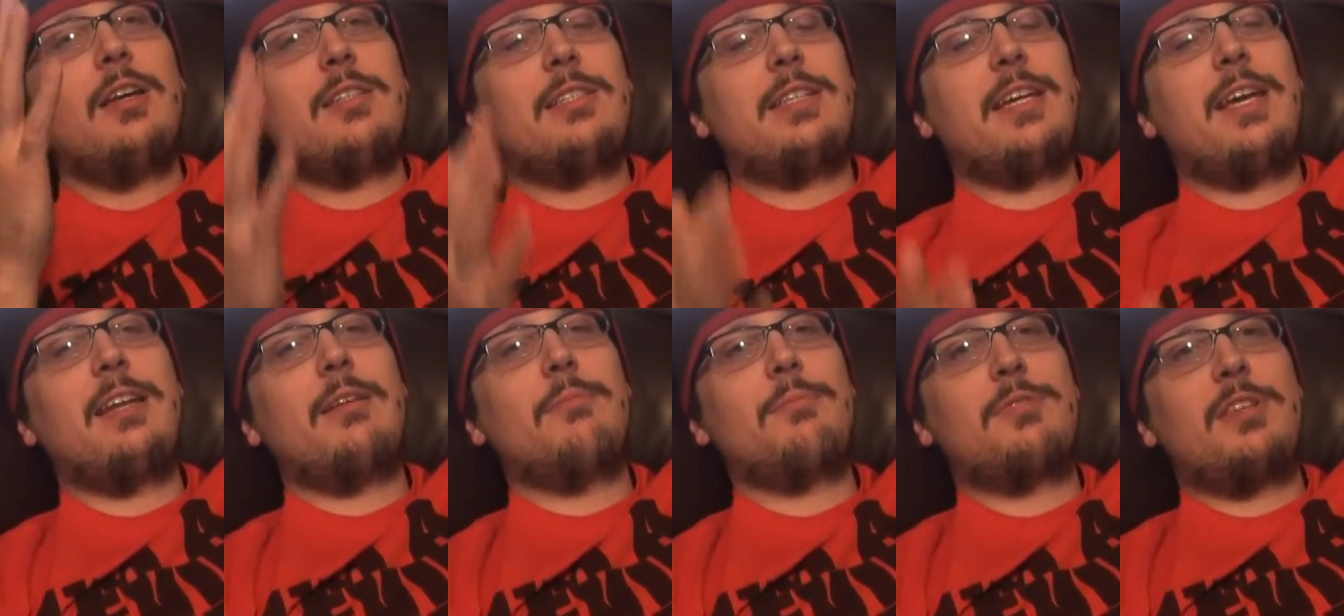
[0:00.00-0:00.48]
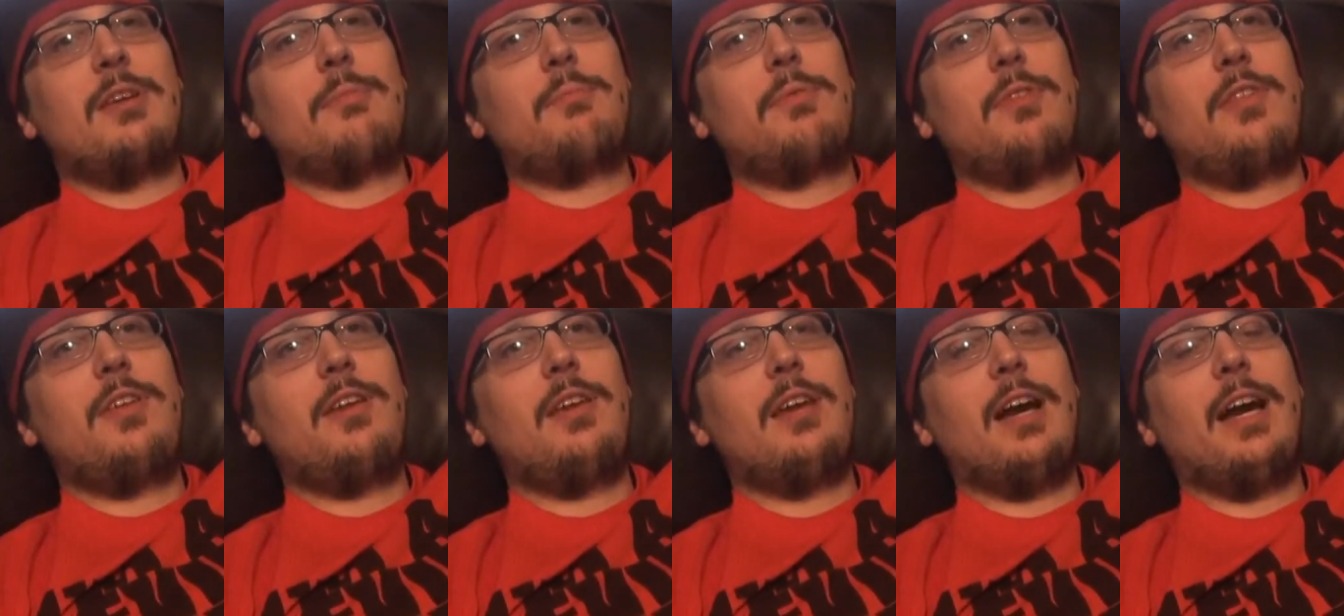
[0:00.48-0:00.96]
to get him
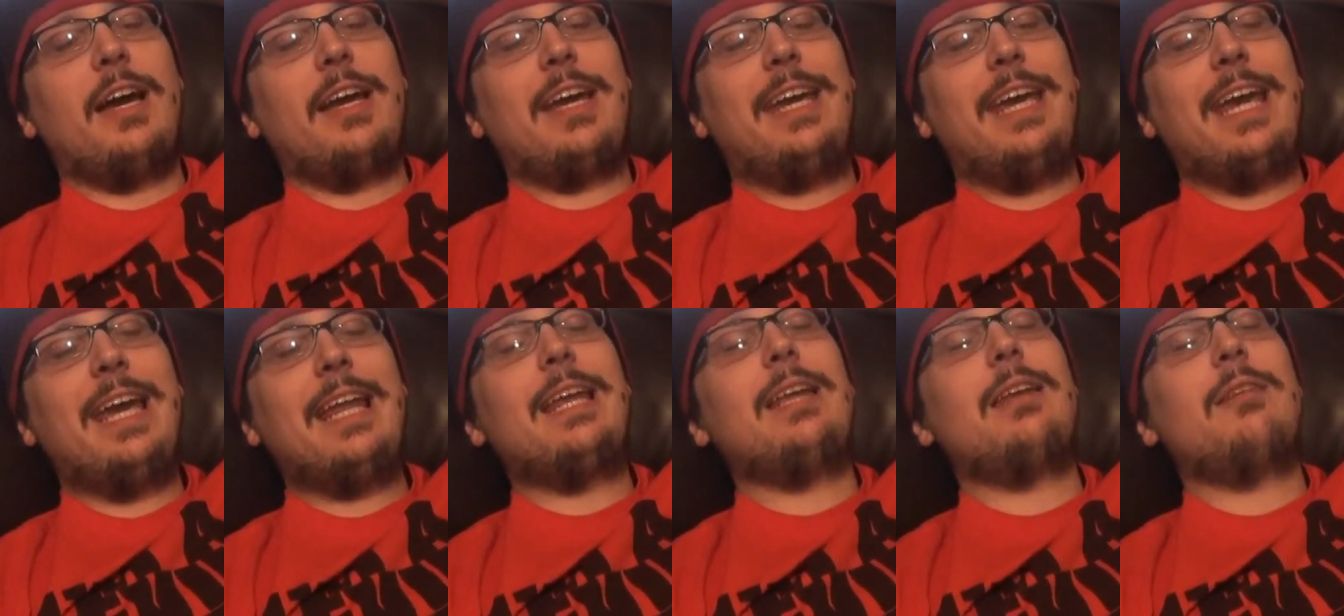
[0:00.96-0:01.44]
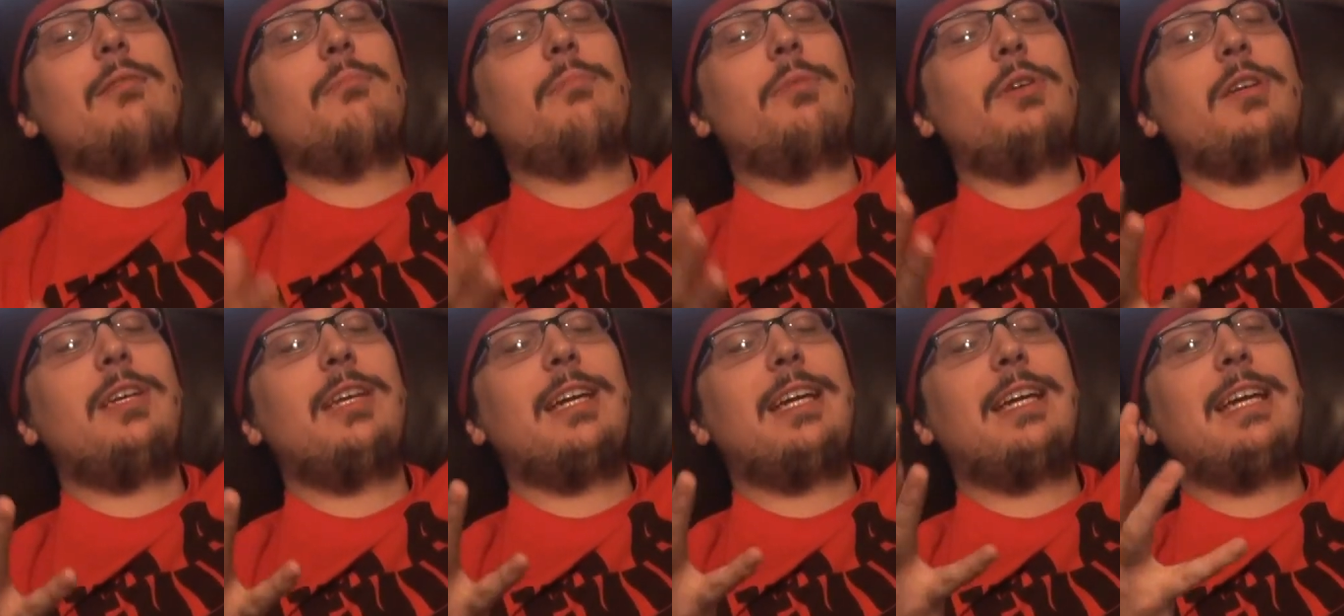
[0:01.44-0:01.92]
sympathy, I get it,
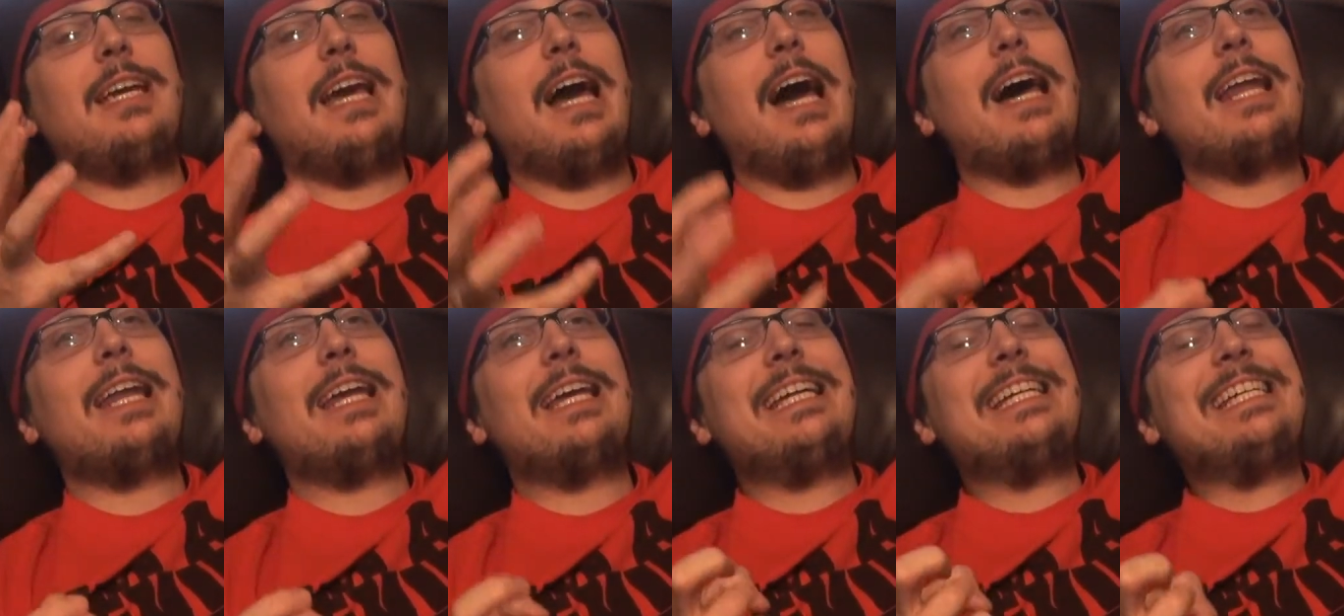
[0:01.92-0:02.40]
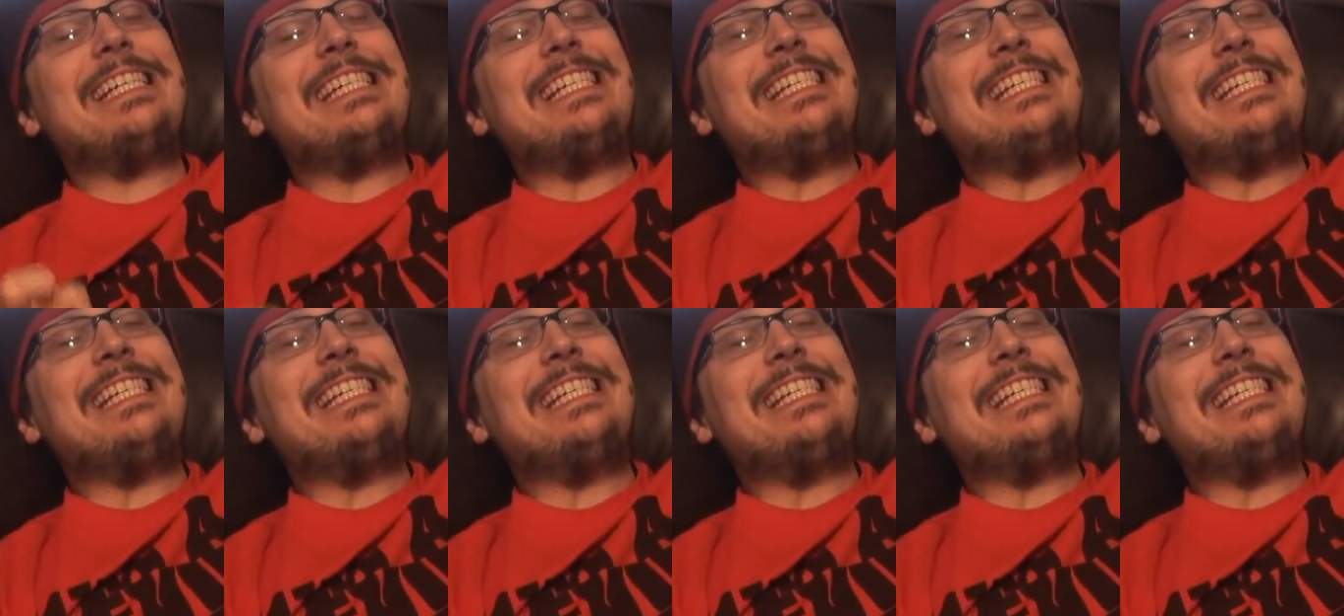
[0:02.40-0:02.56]
but you gotta